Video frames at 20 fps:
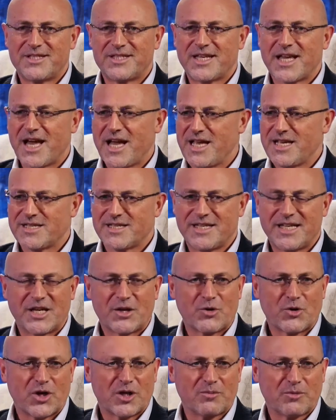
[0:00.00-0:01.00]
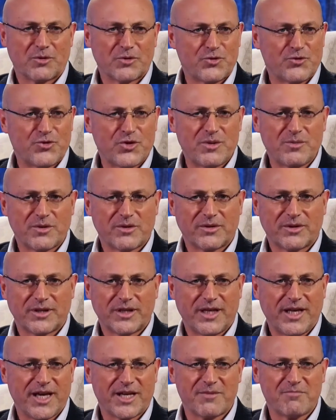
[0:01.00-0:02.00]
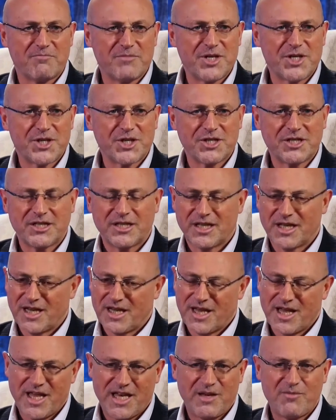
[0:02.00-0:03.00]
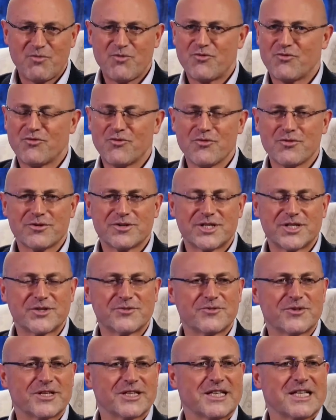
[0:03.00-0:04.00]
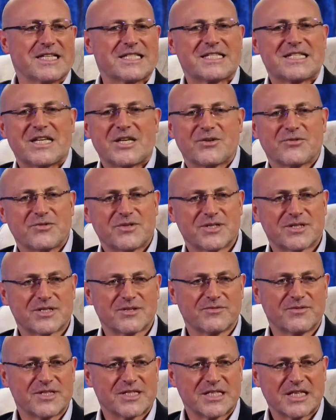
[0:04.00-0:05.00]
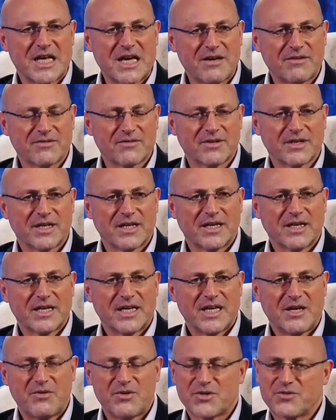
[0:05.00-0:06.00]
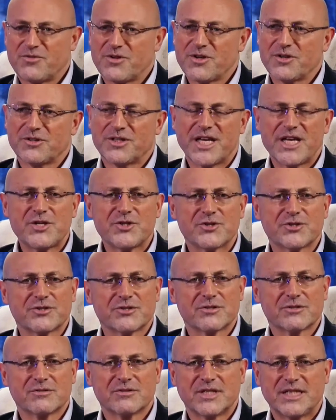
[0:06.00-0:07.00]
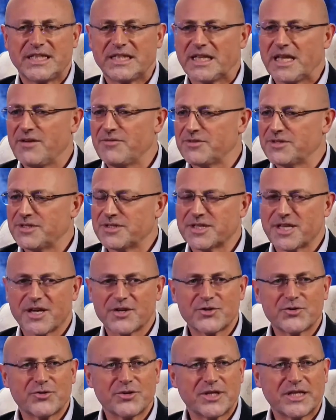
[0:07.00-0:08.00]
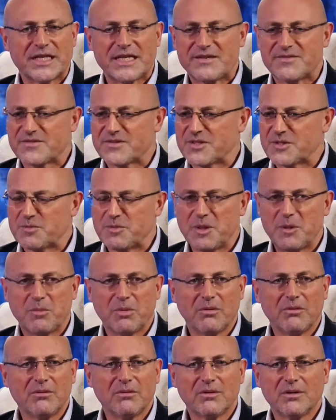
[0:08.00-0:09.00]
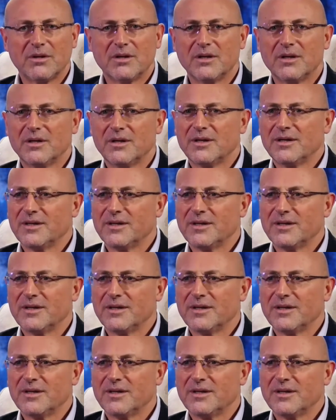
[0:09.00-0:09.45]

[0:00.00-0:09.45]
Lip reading: But this guy is an incredible dreamer. He had a mission, and he moved forward until the very last day of his life. He was very audacious. He left his country, he left his people.